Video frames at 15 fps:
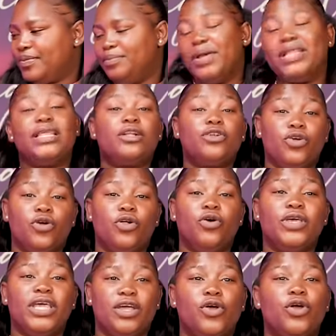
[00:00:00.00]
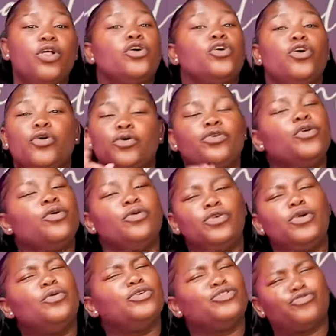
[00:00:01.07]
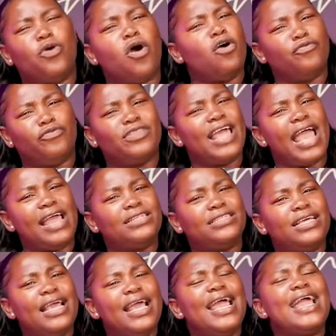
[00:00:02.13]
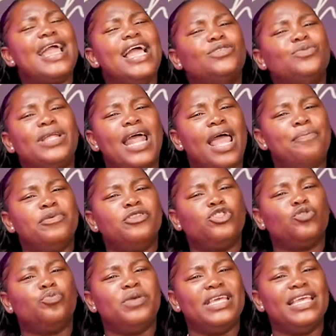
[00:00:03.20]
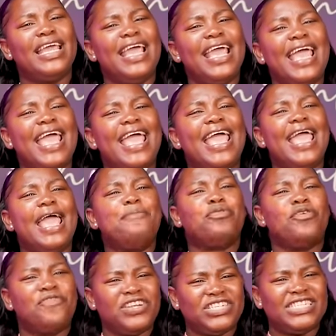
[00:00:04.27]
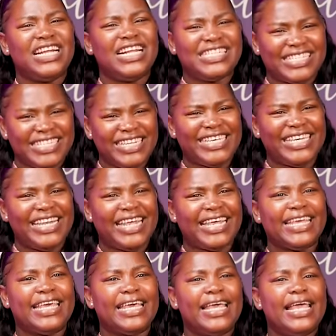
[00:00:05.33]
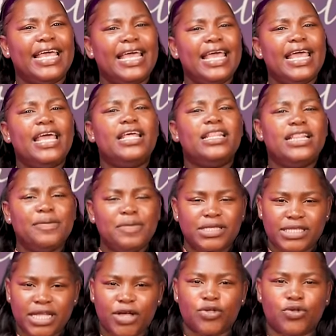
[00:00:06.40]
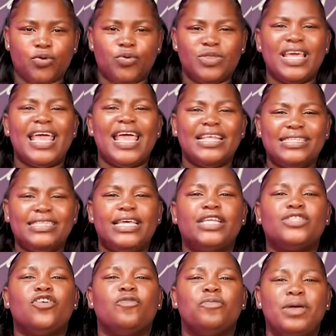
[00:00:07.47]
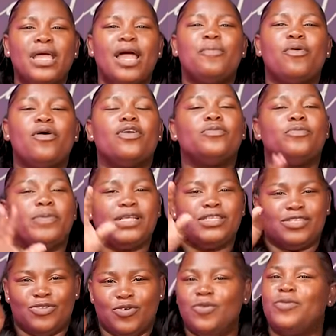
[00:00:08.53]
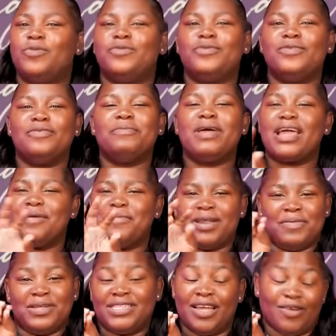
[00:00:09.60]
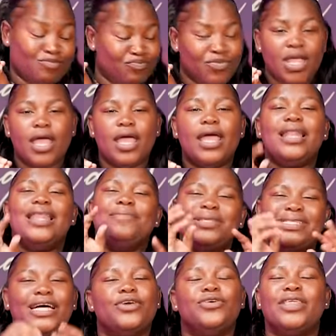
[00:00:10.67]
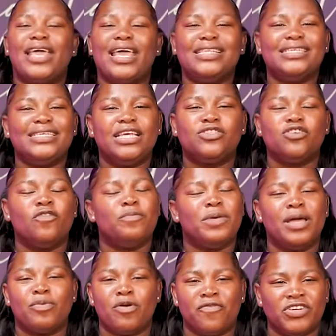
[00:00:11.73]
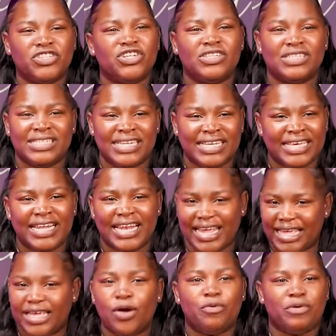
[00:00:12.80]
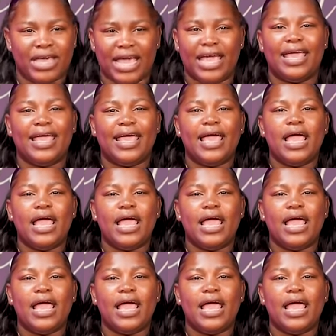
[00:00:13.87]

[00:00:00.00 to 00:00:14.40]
But that girl, okay, girl, you was wrong for that. Guys, what happened to being a professional sneaky link? Let me tell you the etiquette of being a pro. Please, no. My cameraman is like, let me tell you the etiquette of being a professional sneaky link, okay?